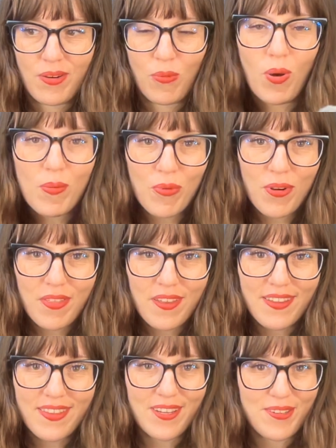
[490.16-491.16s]
One more
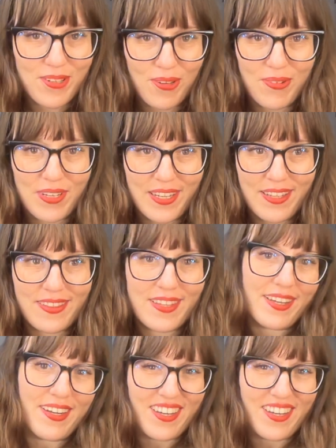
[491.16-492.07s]
thing that you don't need that